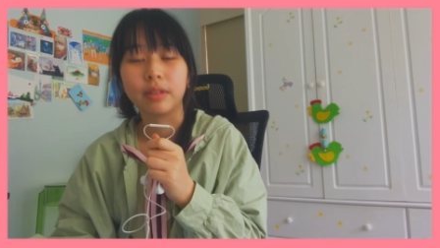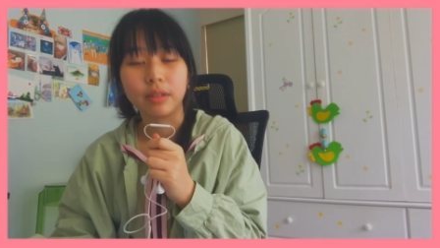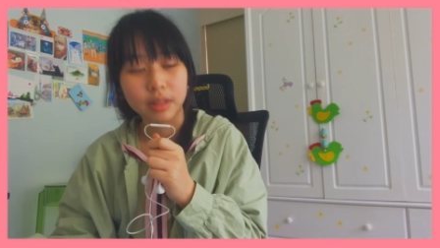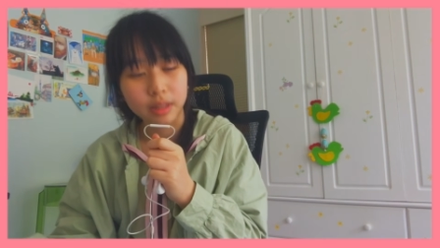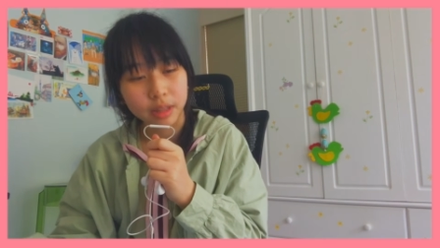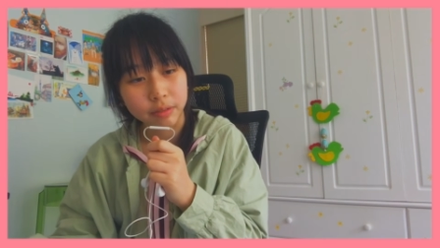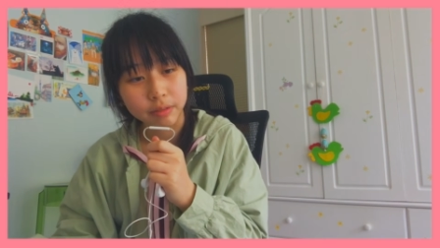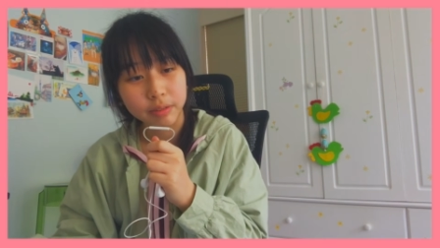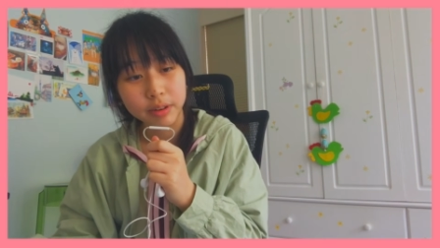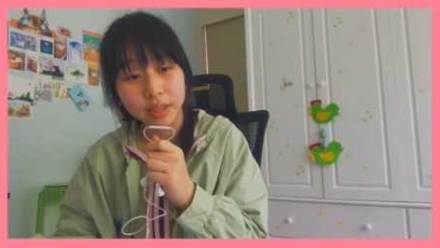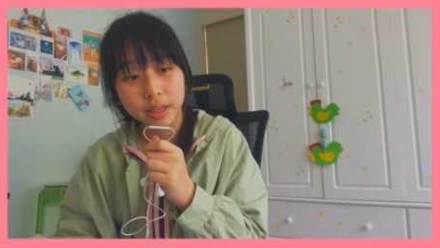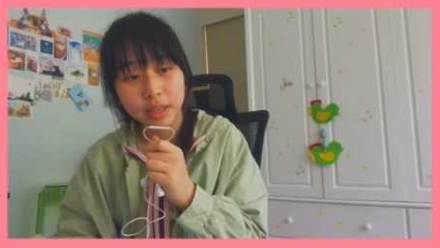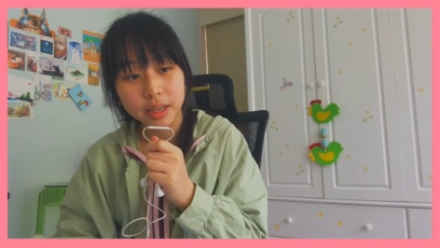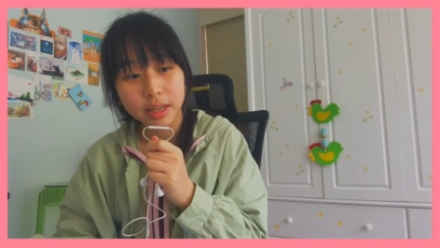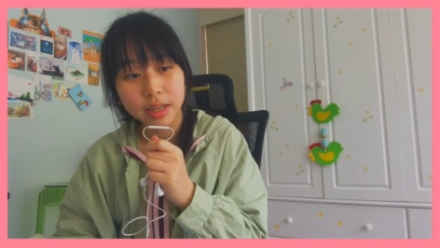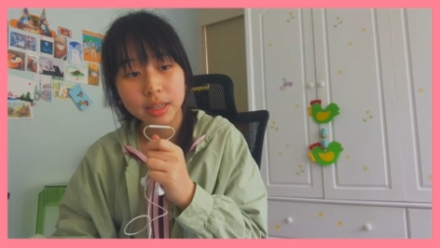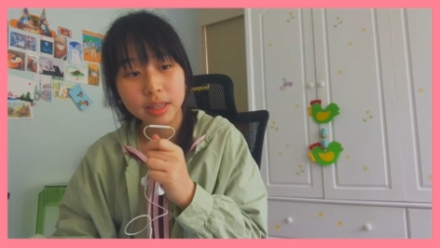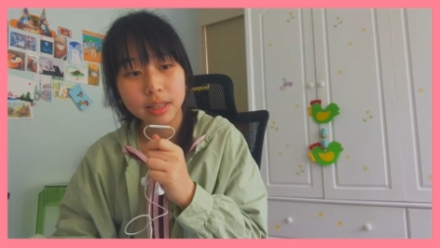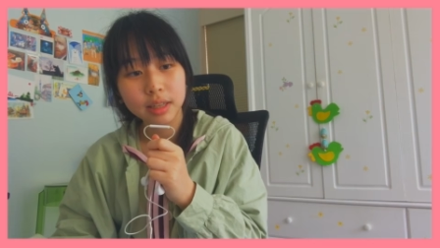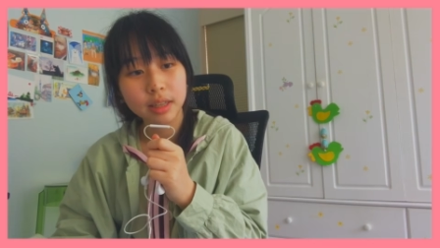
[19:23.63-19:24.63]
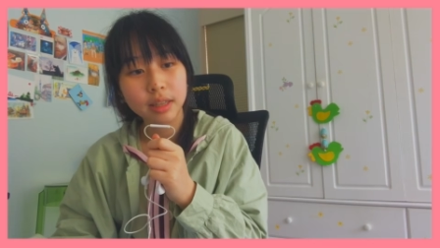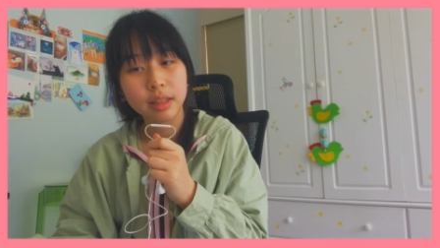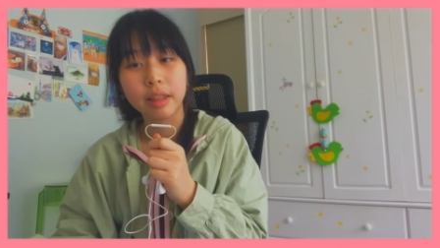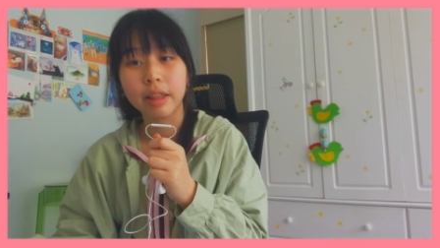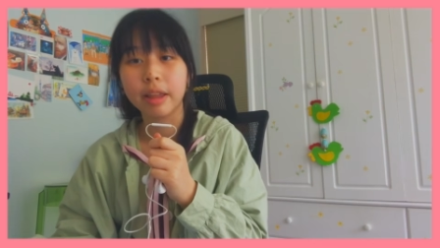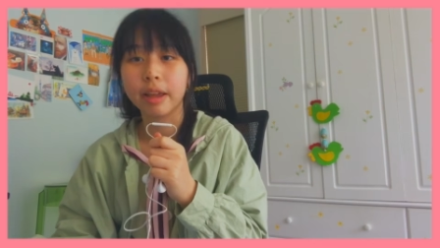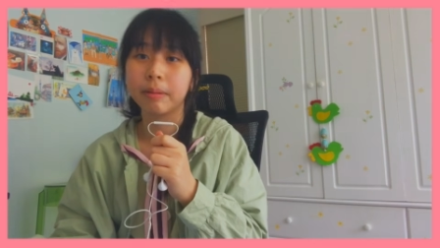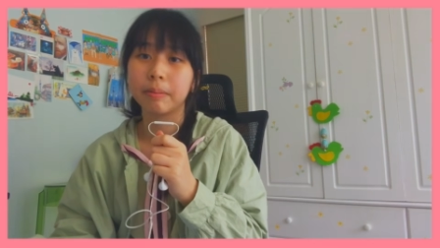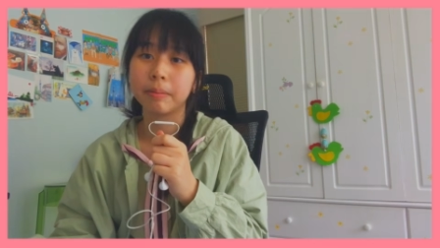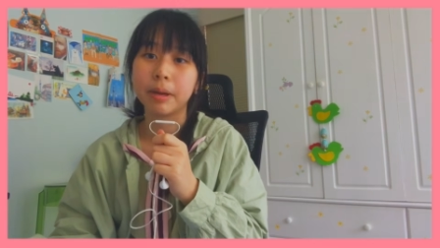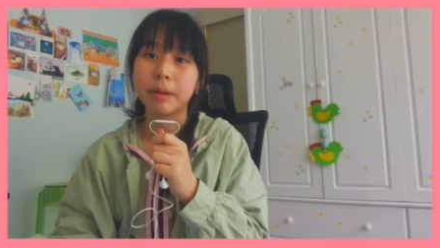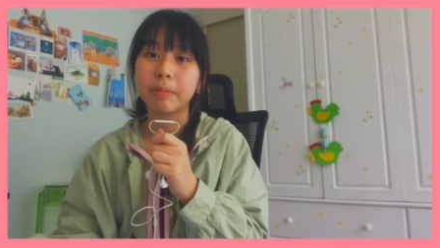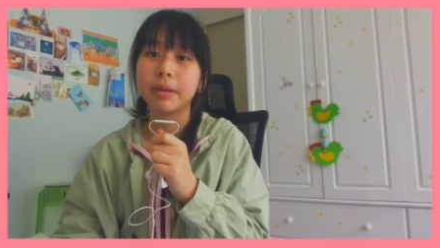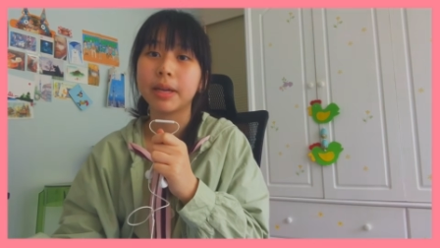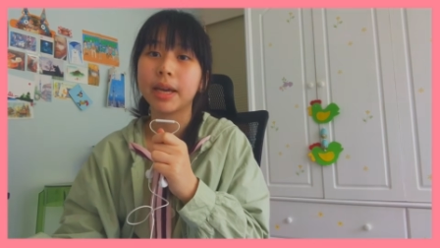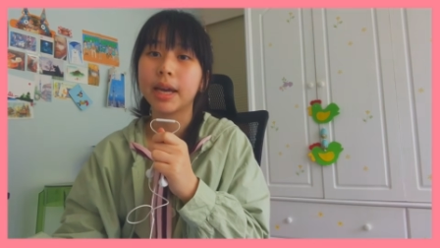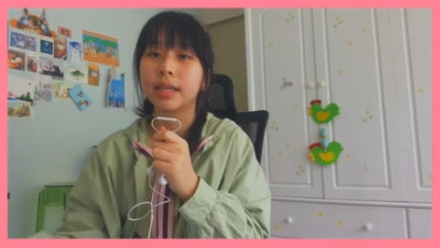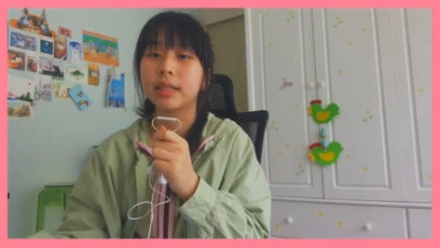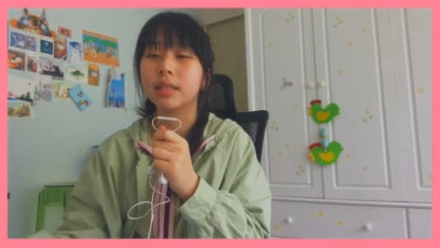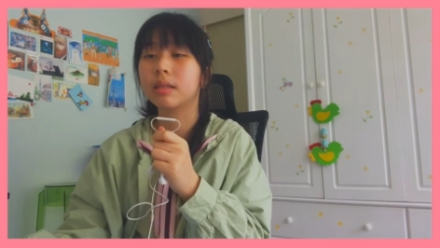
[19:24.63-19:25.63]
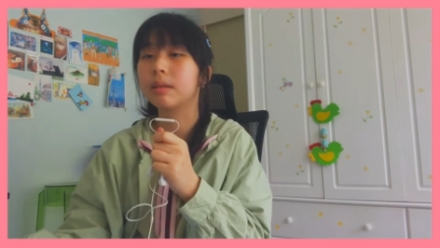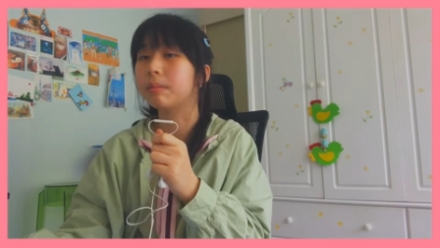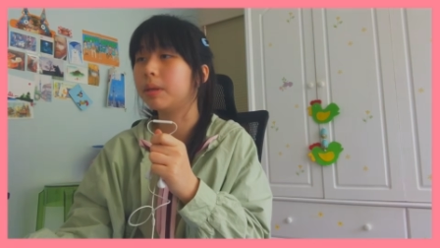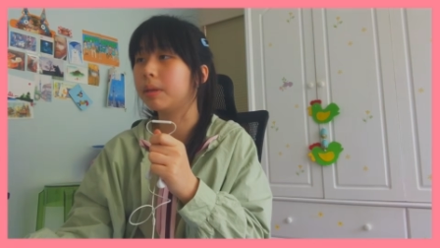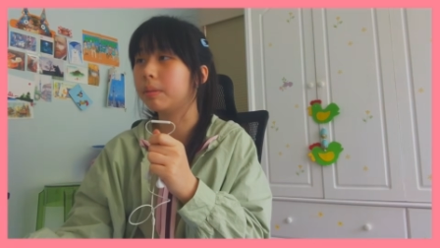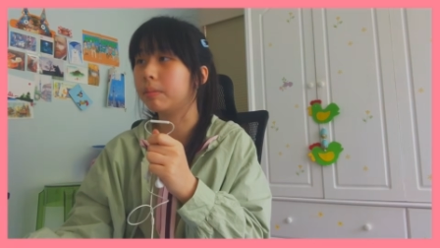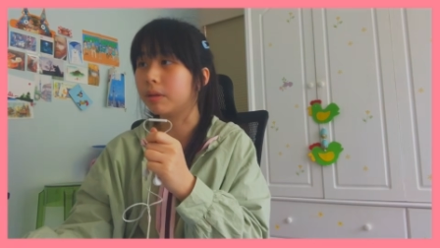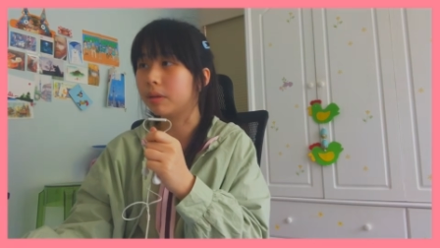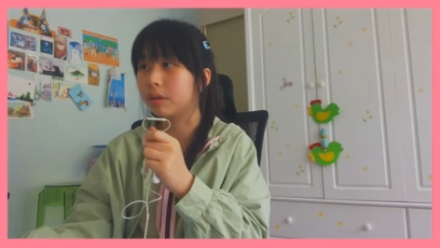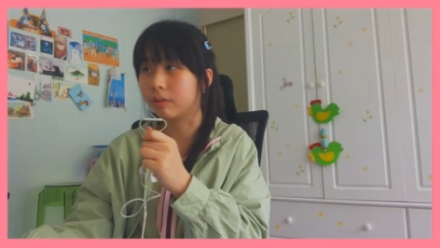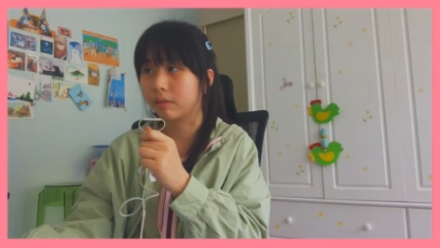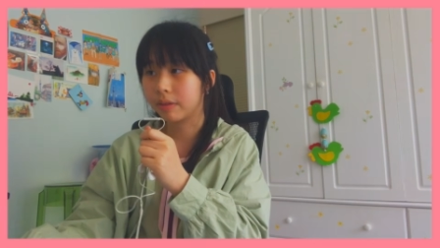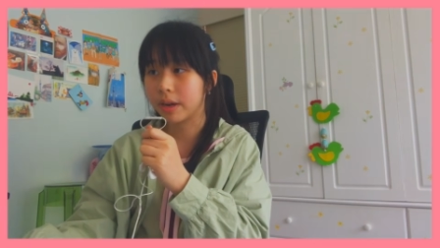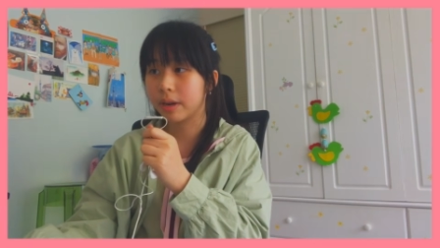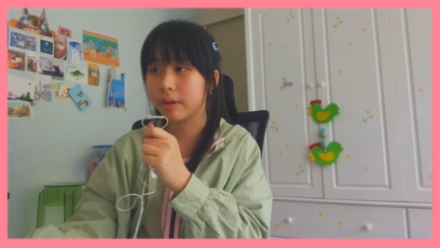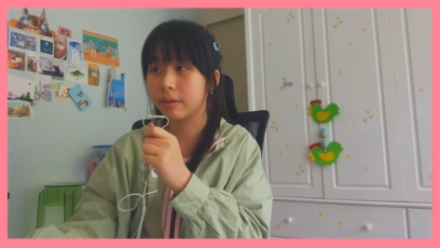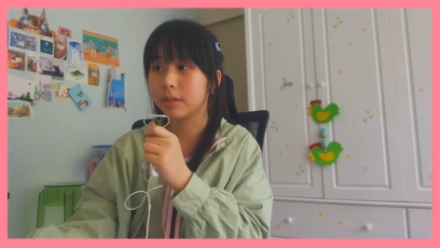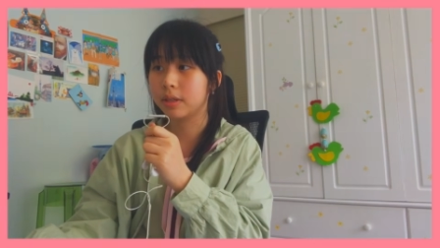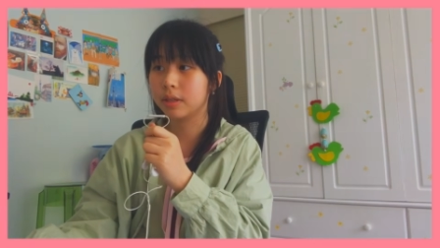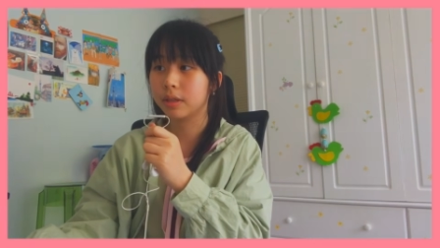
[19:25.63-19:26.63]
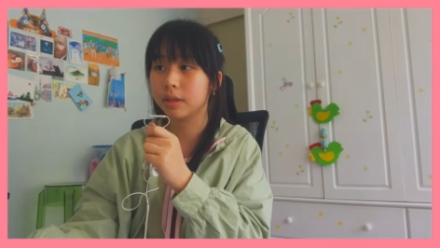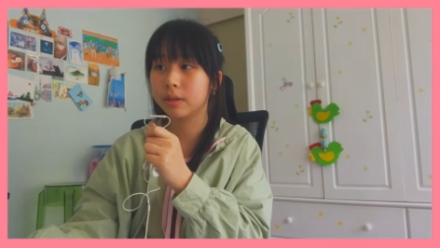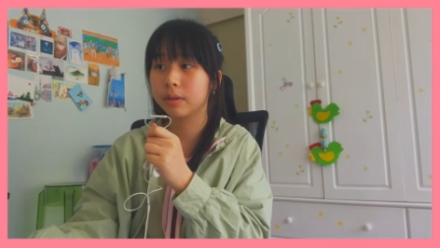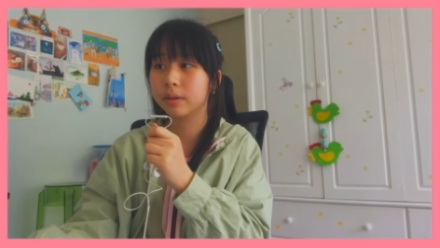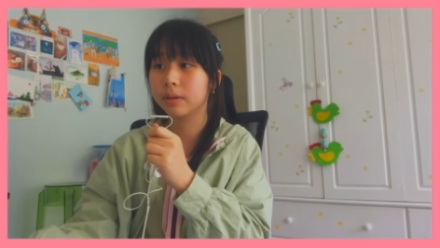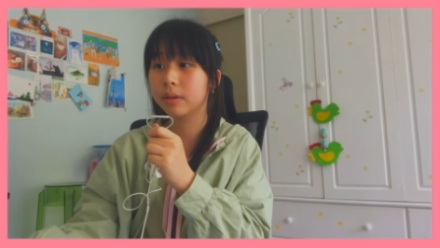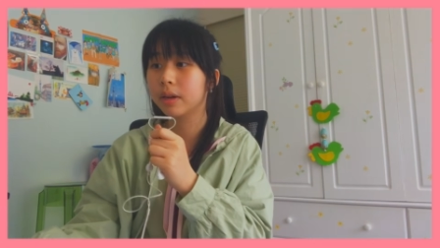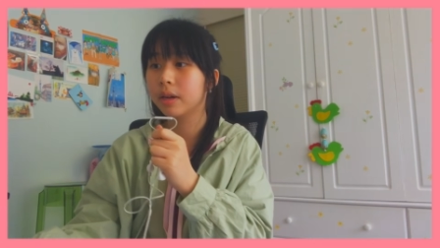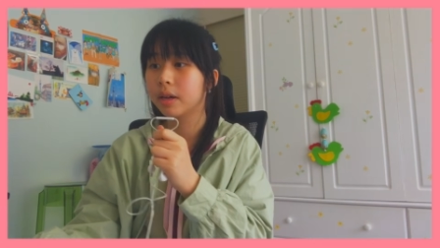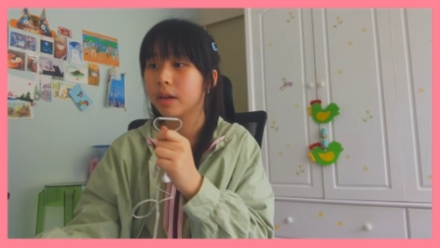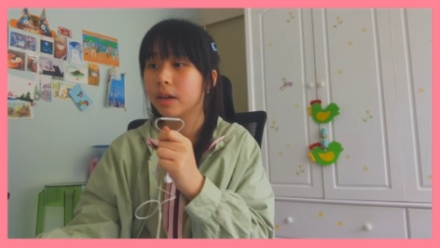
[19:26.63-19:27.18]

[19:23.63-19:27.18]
there really isn't, then maybe ask the people around you.